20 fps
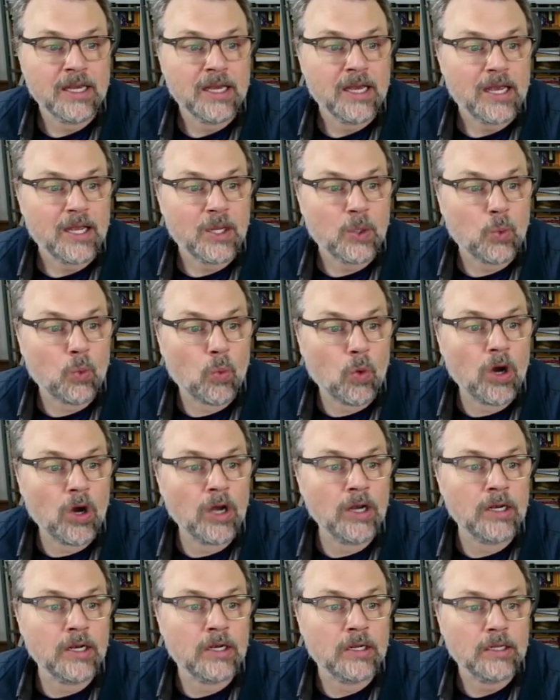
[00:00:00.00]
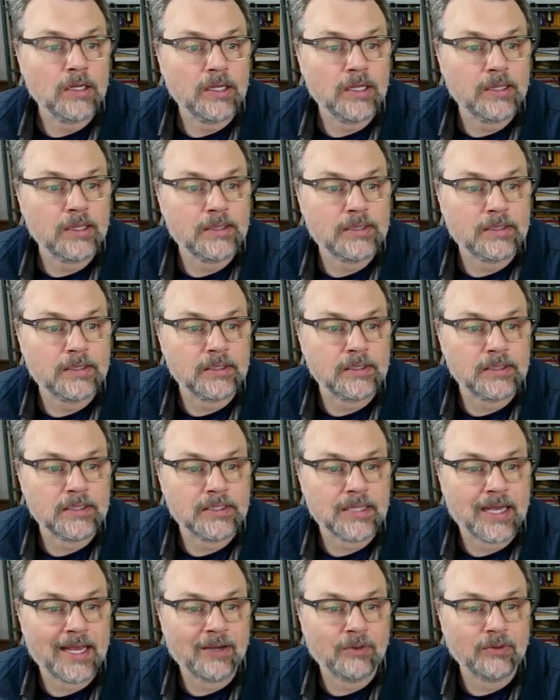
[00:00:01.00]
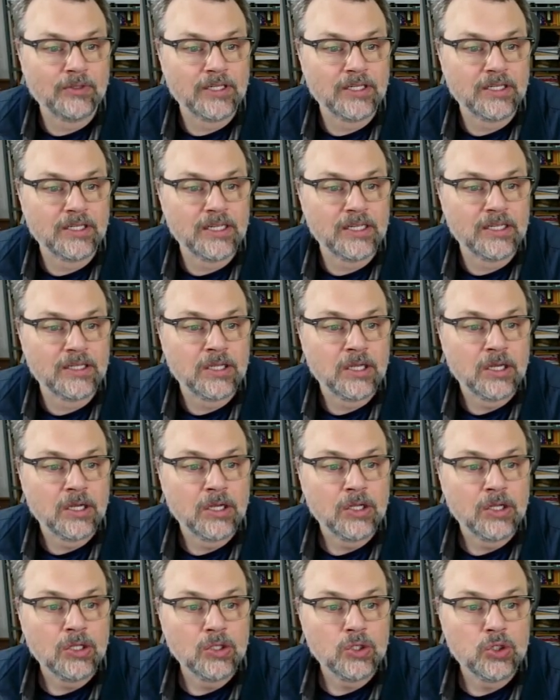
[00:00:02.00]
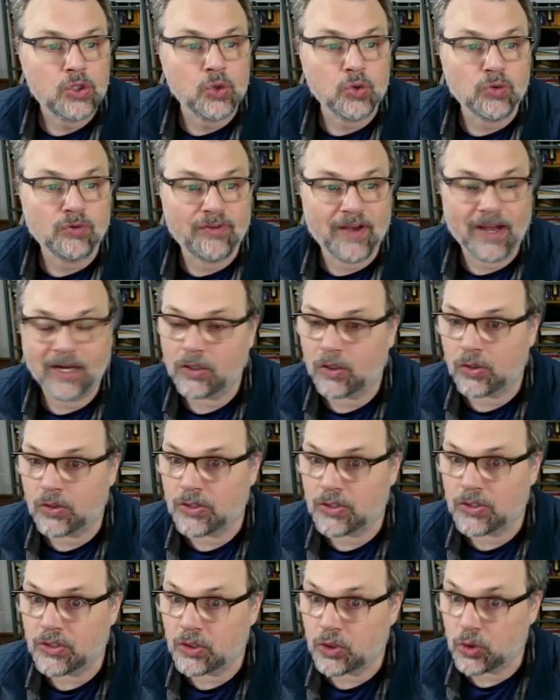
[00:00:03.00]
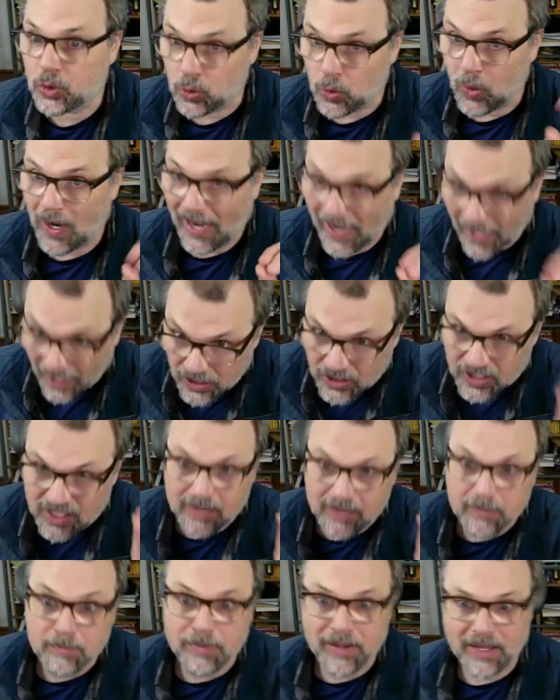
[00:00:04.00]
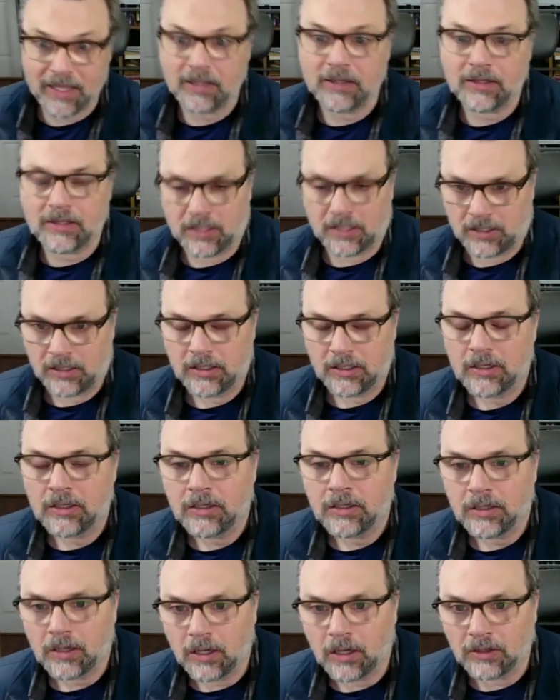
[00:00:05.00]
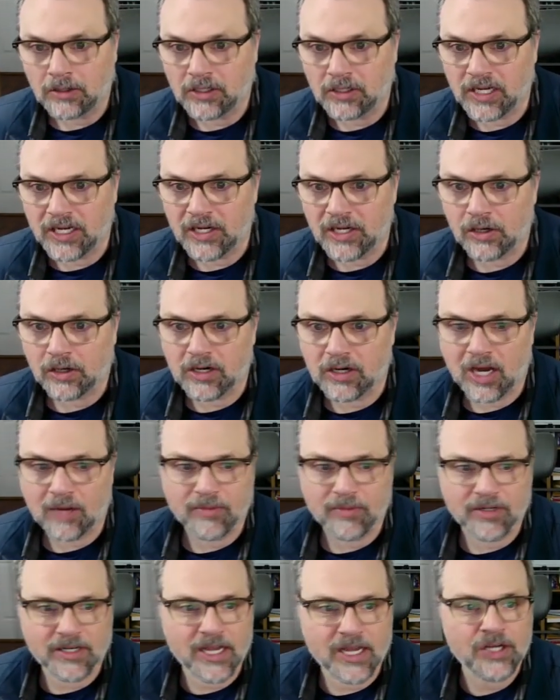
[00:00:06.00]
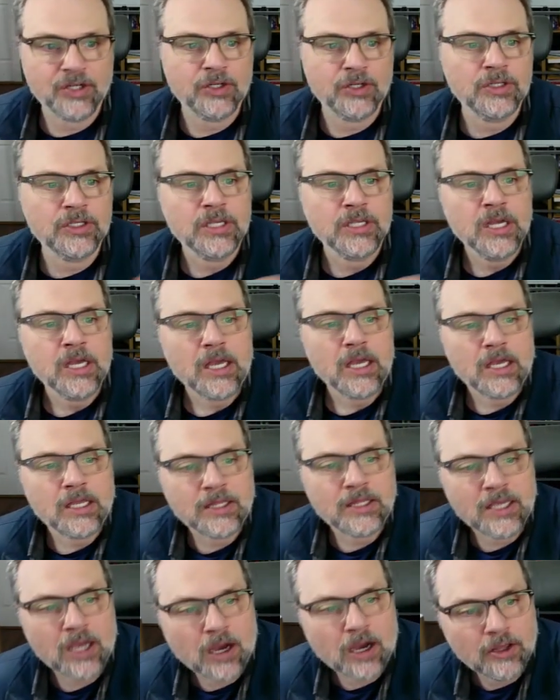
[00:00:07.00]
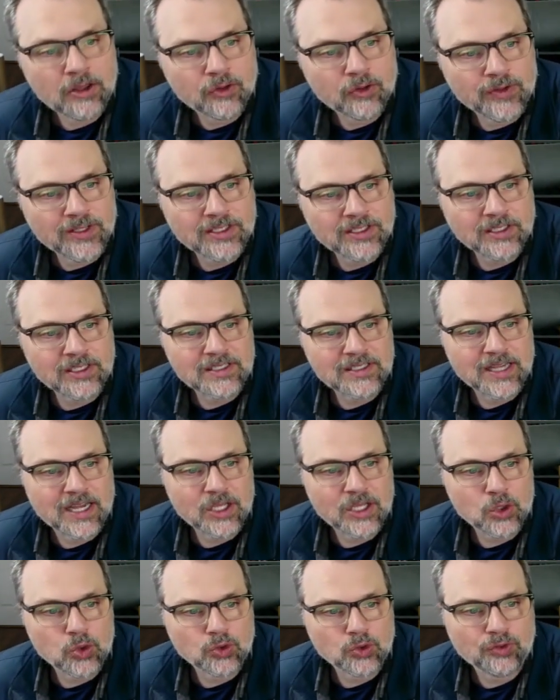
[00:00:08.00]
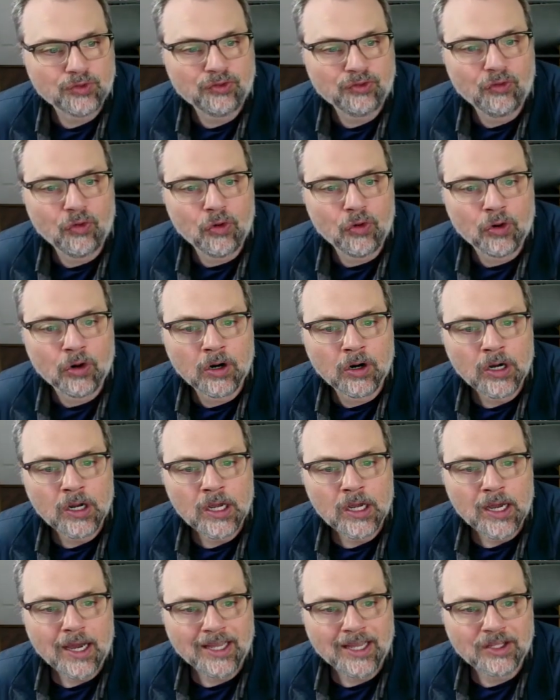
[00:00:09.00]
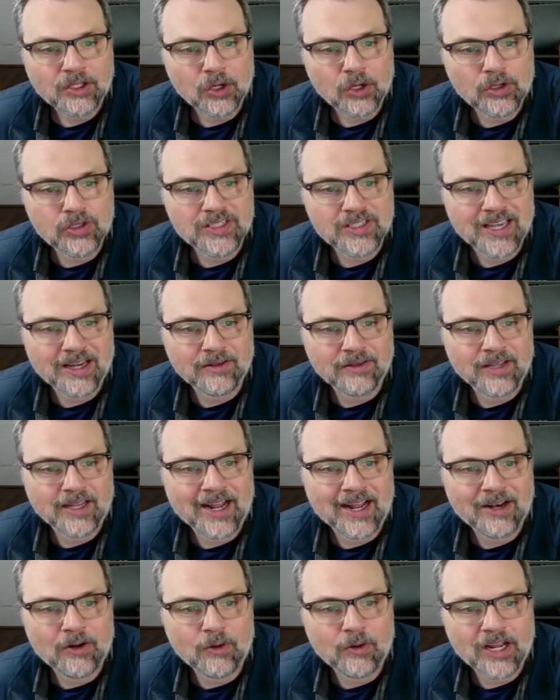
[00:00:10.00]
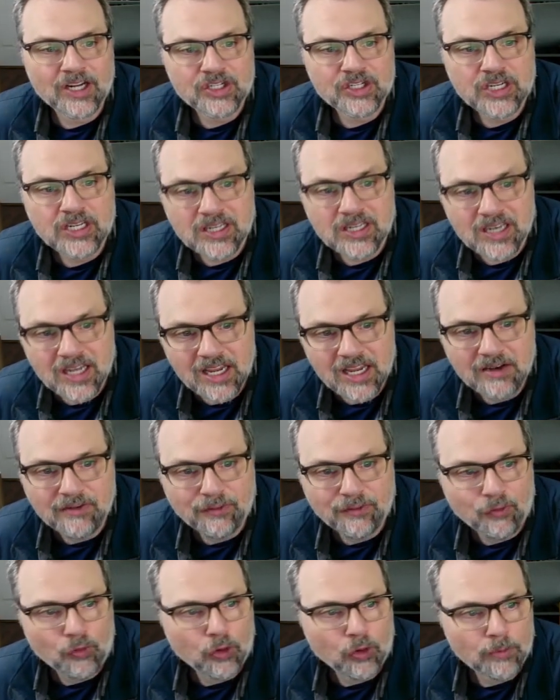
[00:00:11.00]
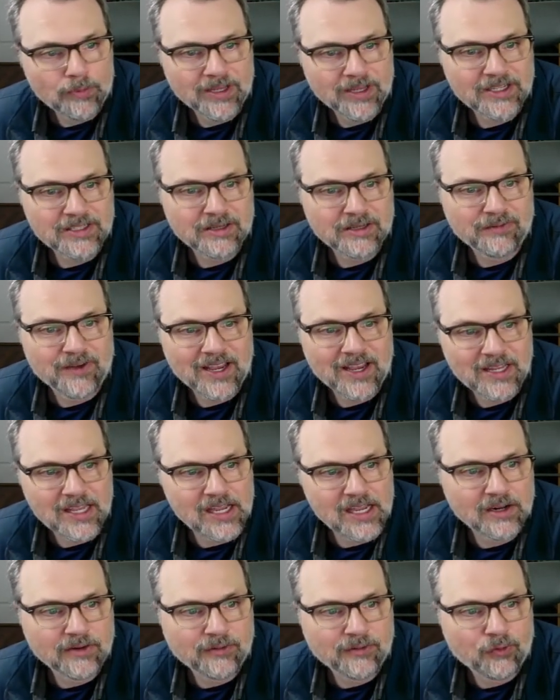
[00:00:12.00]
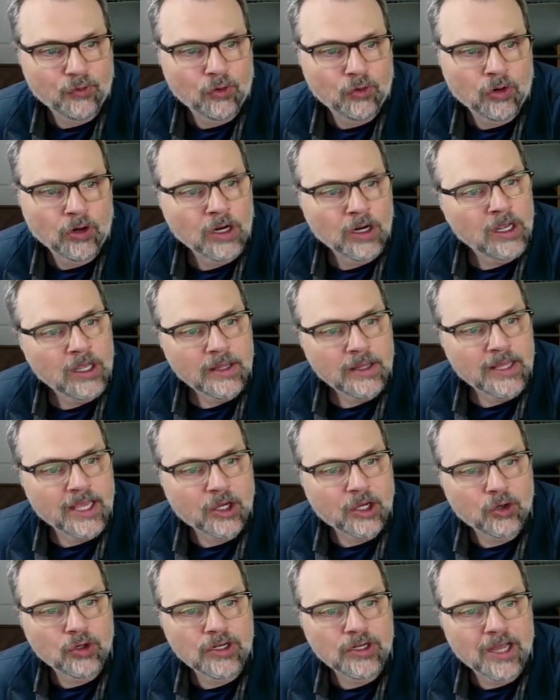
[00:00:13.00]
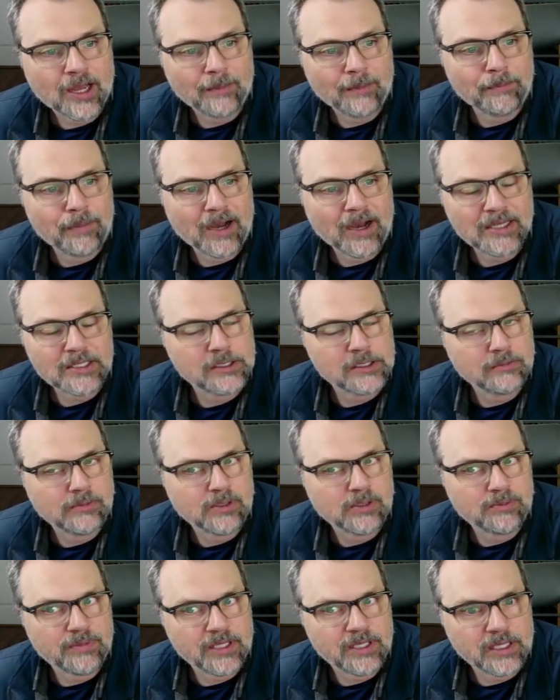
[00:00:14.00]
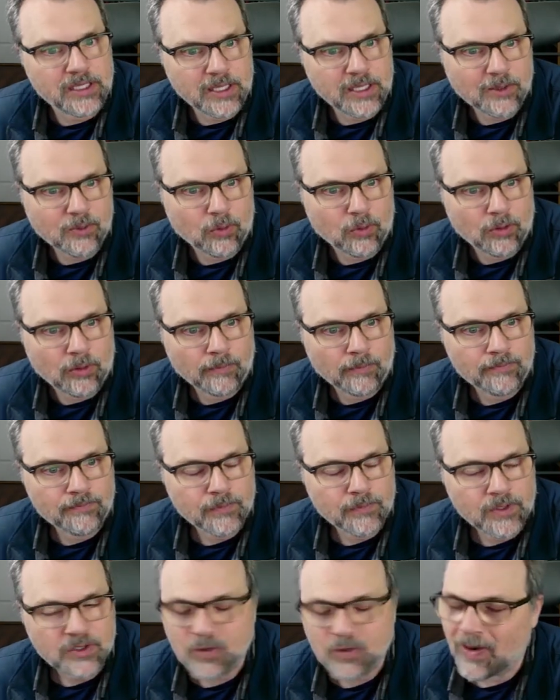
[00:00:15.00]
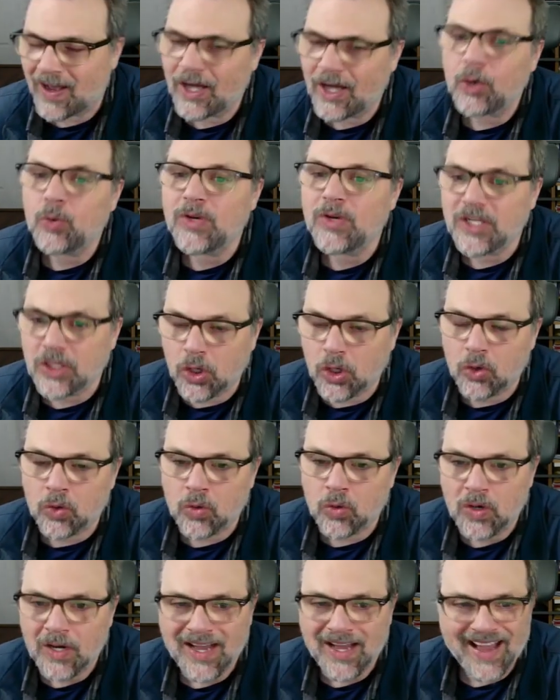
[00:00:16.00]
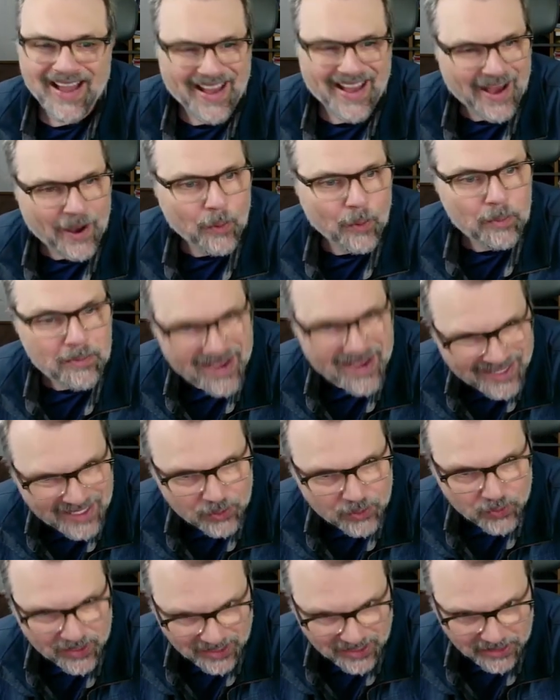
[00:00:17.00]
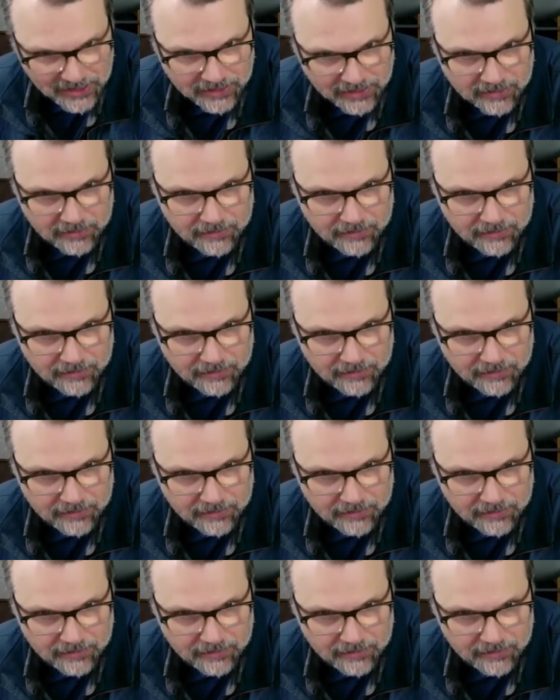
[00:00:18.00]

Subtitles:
In one instance, I only need 2 vectors to actually build all the linear combinations. In the other instance, I use 4. It turns out that I don't actually need 4, because if I needed 4, they could not possibly be equal. So how do we know how many we need.